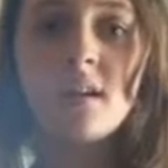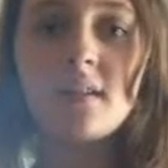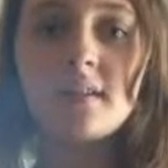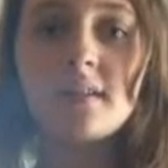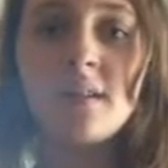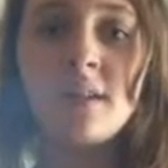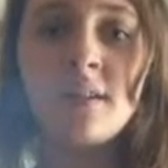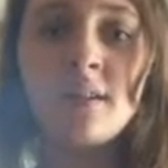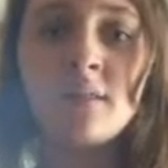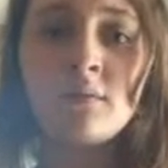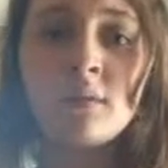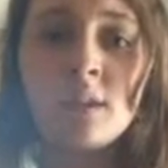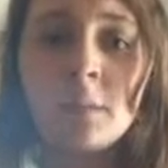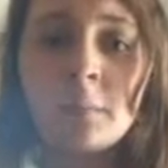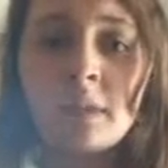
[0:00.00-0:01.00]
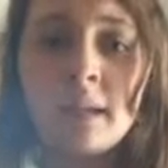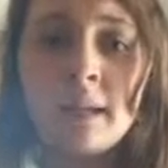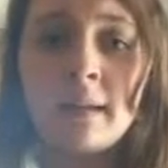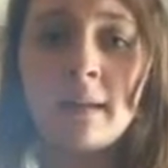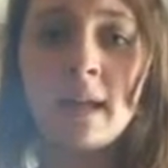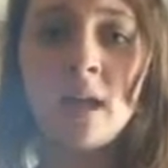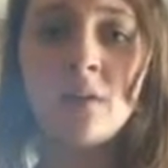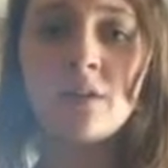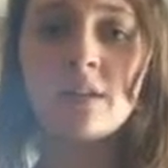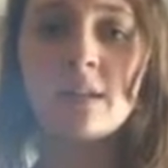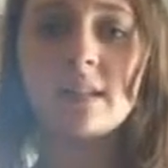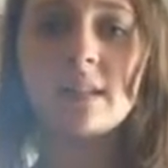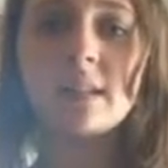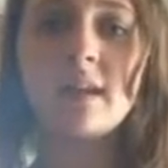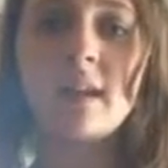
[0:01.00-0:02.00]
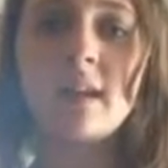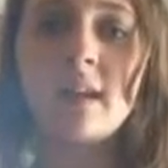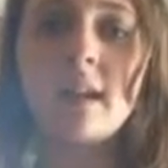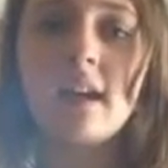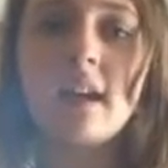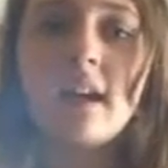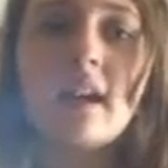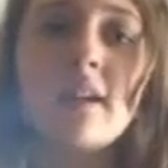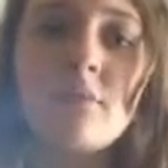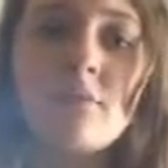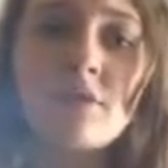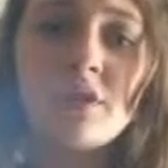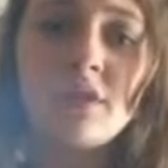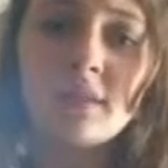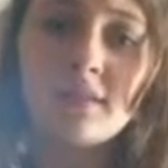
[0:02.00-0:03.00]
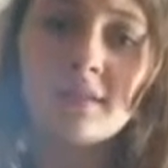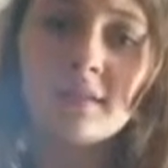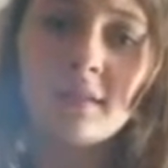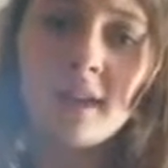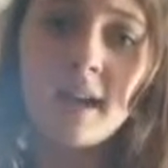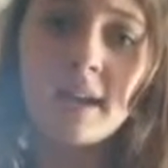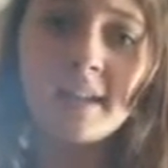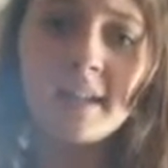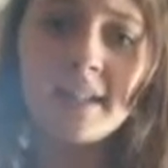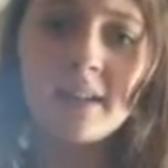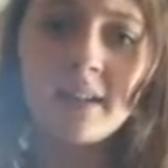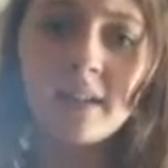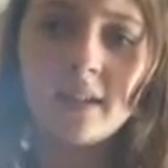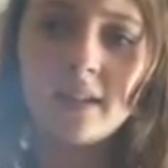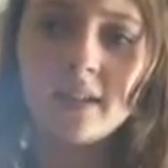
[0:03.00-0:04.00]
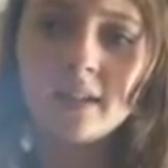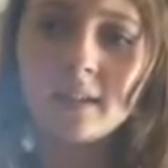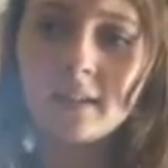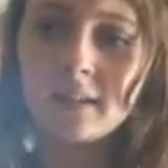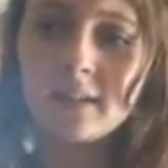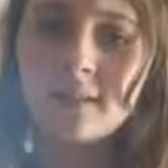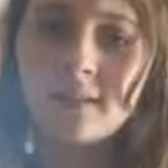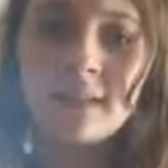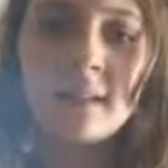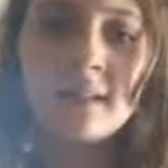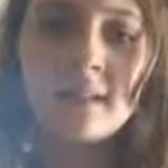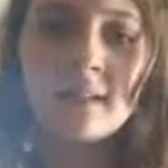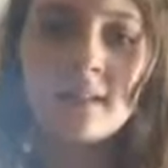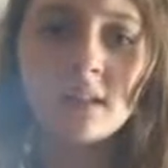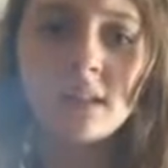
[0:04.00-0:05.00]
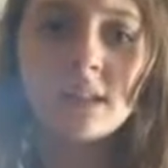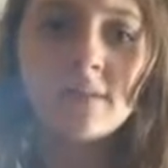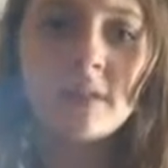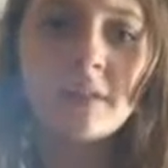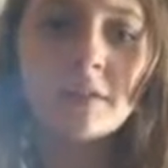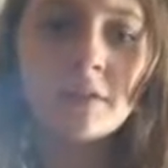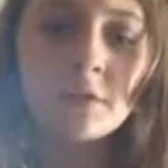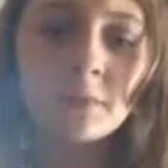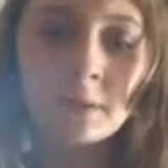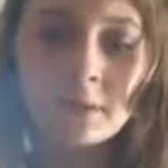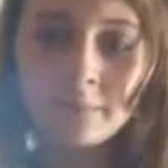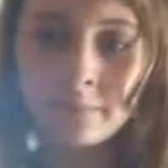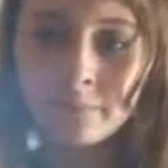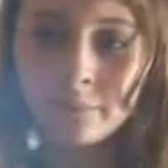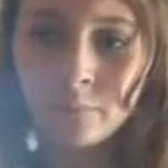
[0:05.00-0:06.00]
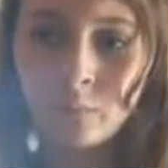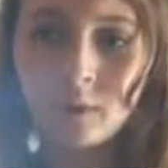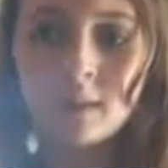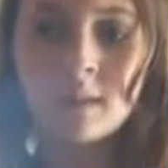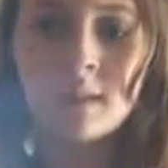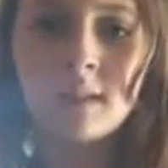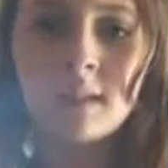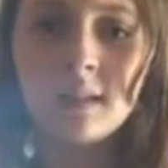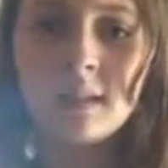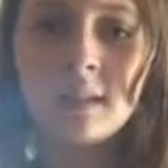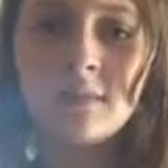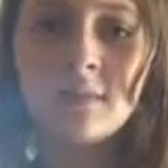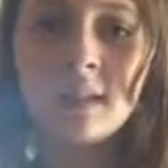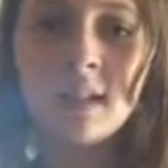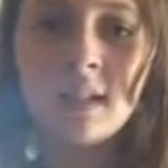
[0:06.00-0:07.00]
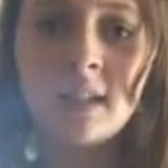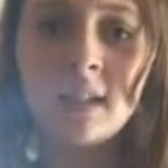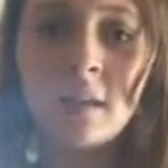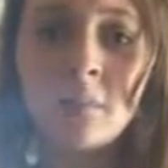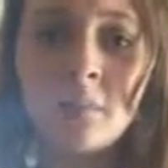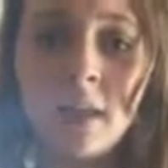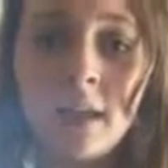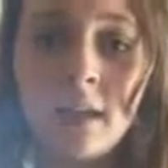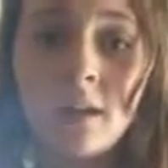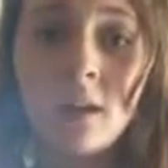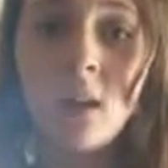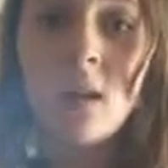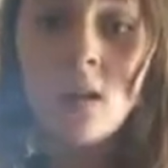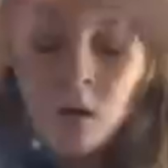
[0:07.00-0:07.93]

There's nothing really planned out. It just I was just kind of sitting in the living room and watching TV and I'm like,